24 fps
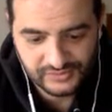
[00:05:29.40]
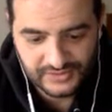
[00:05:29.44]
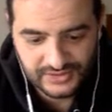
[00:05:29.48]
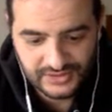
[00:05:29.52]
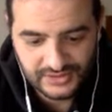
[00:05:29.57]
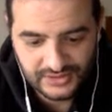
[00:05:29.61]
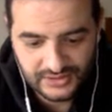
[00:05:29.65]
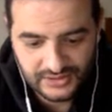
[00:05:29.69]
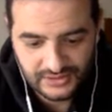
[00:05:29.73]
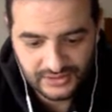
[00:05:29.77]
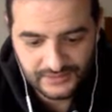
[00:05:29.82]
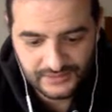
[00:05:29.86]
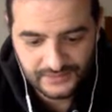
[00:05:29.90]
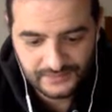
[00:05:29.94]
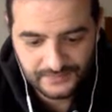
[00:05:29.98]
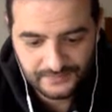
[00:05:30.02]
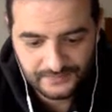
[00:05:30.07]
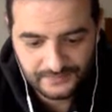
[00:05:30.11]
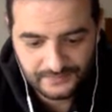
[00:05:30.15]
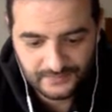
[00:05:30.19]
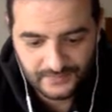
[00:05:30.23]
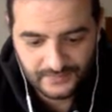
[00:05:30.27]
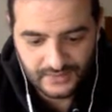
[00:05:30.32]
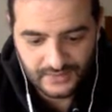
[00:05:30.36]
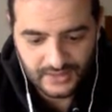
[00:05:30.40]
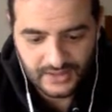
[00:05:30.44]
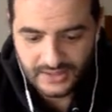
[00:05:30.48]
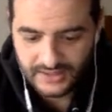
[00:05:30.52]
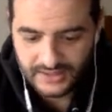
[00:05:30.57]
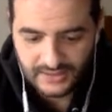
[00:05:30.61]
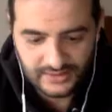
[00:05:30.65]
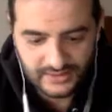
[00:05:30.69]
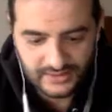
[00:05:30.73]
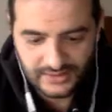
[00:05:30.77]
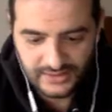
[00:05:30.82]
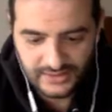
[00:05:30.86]
thing. I
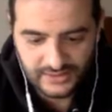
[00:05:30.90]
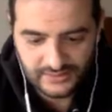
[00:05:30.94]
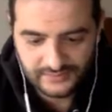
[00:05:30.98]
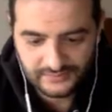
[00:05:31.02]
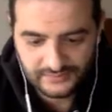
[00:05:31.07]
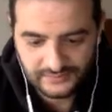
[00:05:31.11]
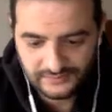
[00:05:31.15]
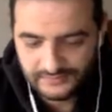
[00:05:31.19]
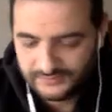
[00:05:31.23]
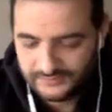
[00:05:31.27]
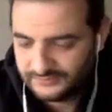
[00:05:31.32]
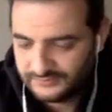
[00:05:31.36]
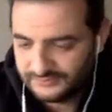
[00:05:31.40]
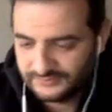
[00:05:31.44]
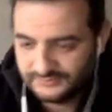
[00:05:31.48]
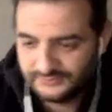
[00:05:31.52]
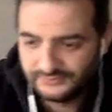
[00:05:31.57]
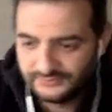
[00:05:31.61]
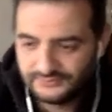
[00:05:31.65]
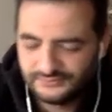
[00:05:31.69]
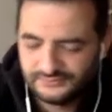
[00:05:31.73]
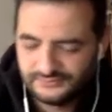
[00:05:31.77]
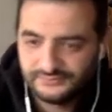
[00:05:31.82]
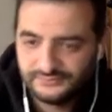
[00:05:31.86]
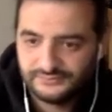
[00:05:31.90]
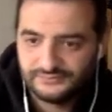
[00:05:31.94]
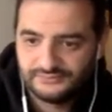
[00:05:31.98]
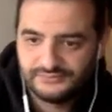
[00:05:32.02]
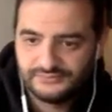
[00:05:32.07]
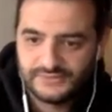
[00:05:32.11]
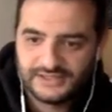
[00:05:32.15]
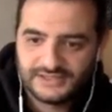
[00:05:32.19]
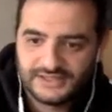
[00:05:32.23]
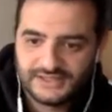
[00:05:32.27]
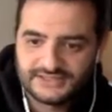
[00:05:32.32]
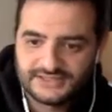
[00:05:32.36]
gotta
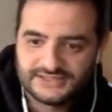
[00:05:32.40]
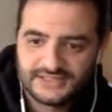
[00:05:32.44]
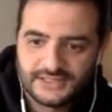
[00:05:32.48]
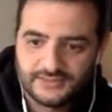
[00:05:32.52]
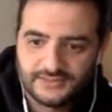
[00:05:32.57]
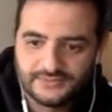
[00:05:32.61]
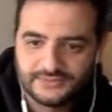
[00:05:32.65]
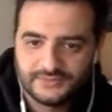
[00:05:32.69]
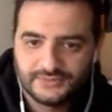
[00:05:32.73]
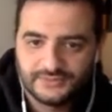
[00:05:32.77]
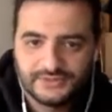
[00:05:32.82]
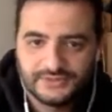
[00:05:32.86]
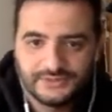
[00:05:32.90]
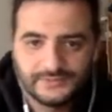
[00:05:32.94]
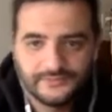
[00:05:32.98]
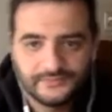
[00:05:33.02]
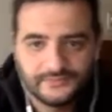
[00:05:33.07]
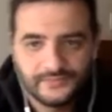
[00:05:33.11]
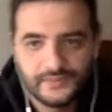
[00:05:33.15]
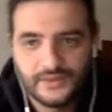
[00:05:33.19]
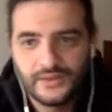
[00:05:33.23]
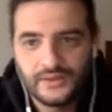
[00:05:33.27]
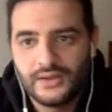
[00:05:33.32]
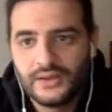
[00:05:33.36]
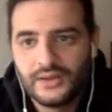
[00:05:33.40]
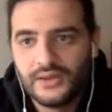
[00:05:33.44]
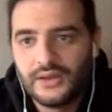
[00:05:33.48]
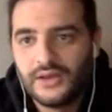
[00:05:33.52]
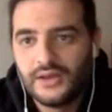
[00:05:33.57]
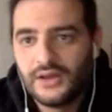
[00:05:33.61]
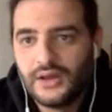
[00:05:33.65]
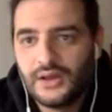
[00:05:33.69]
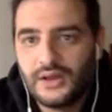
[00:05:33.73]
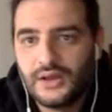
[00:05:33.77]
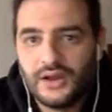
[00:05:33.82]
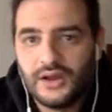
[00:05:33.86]
make that stop doing
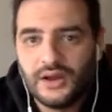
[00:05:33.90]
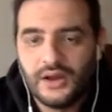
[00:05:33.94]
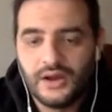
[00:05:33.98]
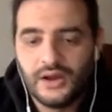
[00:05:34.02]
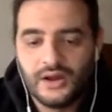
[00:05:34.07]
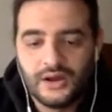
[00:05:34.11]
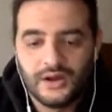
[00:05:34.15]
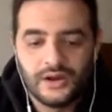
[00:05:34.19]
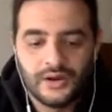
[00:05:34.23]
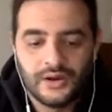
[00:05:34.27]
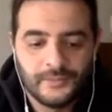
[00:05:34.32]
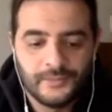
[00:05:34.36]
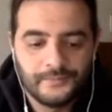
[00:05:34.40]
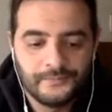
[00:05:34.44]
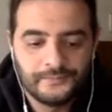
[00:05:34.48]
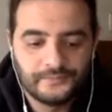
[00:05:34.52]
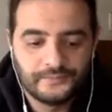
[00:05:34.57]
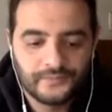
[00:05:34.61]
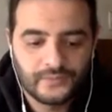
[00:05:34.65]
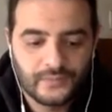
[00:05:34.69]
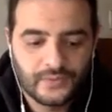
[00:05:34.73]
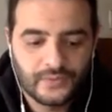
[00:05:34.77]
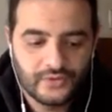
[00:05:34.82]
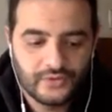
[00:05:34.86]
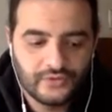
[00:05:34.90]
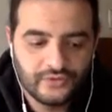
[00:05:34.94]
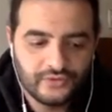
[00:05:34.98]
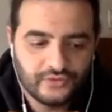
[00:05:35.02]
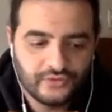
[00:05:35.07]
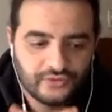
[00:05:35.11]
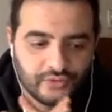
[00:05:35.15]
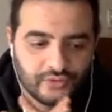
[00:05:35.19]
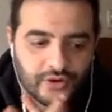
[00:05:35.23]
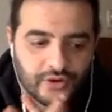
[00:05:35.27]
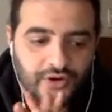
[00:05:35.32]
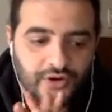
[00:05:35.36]
that.
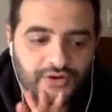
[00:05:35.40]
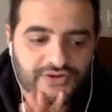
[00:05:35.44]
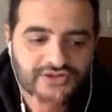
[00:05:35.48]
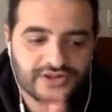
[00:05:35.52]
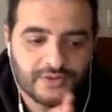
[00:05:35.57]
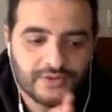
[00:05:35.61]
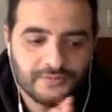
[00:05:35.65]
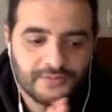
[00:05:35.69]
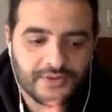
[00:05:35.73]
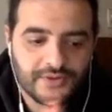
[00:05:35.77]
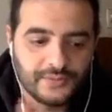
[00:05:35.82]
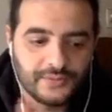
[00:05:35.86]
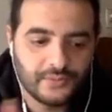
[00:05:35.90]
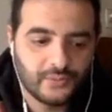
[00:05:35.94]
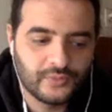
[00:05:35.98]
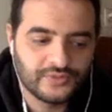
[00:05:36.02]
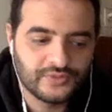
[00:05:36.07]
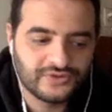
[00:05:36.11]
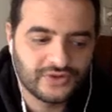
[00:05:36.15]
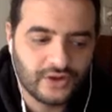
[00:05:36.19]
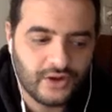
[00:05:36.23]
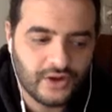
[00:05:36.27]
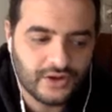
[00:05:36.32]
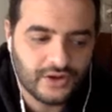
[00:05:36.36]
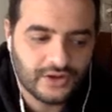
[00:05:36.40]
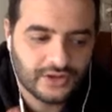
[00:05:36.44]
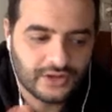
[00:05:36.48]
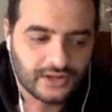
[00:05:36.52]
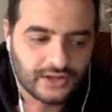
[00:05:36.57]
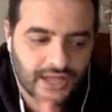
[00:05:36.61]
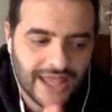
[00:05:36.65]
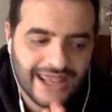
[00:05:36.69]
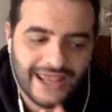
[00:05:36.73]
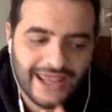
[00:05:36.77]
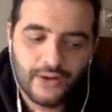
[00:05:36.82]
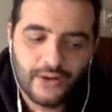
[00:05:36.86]
So I heard some people were
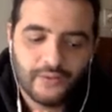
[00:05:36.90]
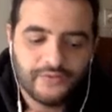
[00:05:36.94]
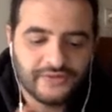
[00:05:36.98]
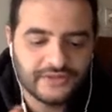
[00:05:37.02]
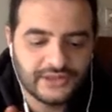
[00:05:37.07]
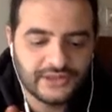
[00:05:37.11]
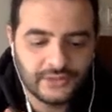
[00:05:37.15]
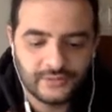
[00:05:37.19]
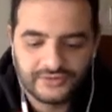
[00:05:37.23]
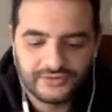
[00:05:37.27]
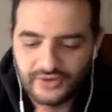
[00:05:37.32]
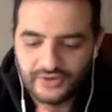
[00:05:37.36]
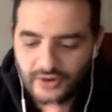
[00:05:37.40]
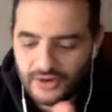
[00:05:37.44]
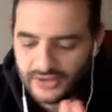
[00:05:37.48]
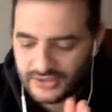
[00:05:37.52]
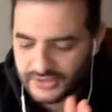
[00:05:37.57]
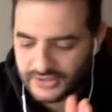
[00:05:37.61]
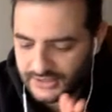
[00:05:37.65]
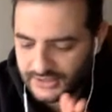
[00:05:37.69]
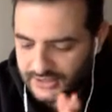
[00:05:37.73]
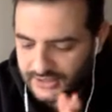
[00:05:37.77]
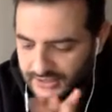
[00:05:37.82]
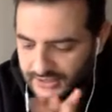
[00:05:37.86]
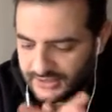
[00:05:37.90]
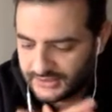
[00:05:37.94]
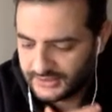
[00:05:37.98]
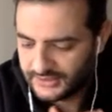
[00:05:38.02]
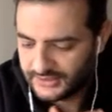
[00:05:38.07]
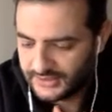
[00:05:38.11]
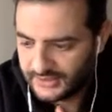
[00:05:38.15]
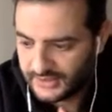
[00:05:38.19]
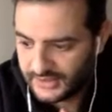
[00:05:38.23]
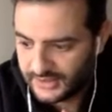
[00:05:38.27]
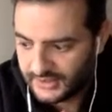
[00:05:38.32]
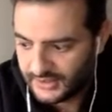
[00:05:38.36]
talking, and I don't think they were talking in
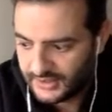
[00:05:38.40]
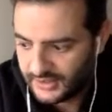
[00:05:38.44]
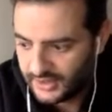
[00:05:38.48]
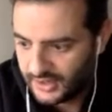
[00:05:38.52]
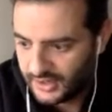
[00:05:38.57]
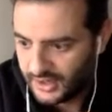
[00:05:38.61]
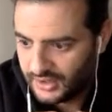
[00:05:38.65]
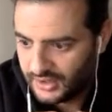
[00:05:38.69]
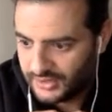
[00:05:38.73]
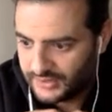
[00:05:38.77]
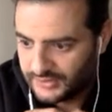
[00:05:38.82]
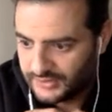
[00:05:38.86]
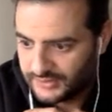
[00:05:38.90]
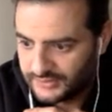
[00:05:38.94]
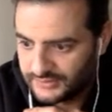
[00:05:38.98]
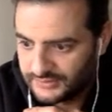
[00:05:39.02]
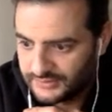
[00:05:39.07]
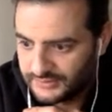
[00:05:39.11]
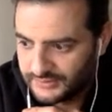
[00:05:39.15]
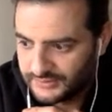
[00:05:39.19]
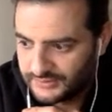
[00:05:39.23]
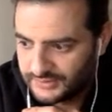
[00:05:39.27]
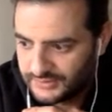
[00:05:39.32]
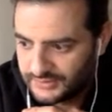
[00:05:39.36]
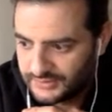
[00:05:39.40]
an